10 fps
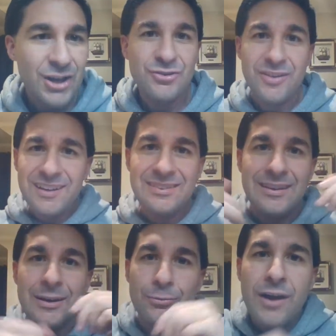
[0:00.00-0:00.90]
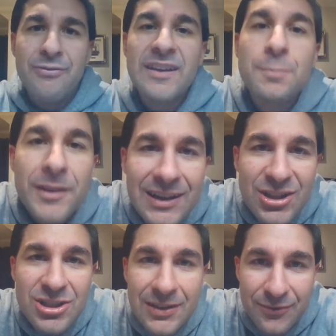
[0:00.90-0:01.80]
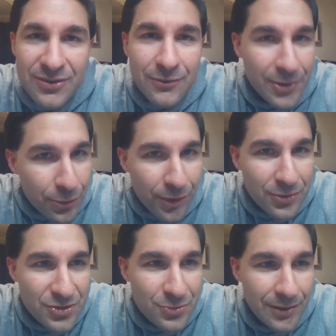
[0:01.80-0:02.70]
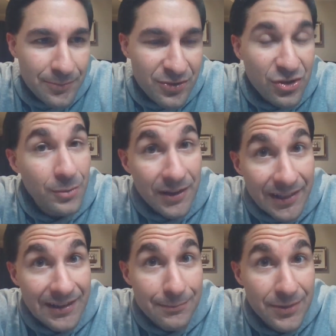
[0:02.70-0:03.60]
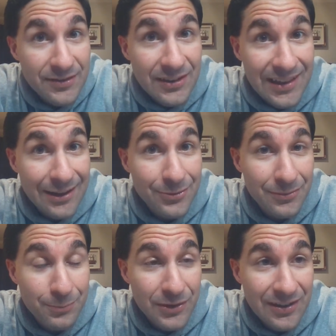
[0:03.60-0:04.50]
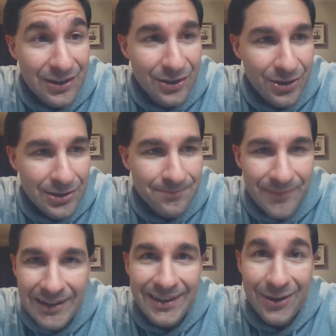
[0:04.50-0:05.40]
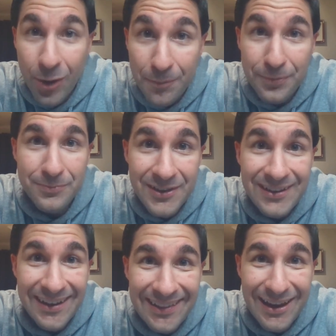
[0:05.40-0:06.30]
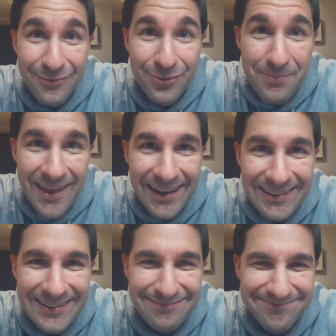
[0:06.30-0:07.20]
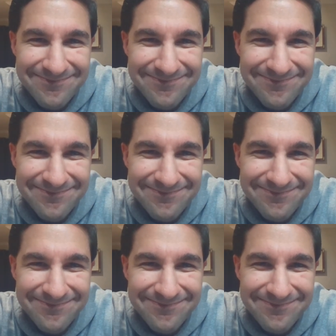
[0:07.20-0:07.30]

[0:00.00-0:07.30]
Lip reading: So that's a rough explanation of severe thunderstorms, cumulonimbus clouds in particular, and hope you got a lot from that.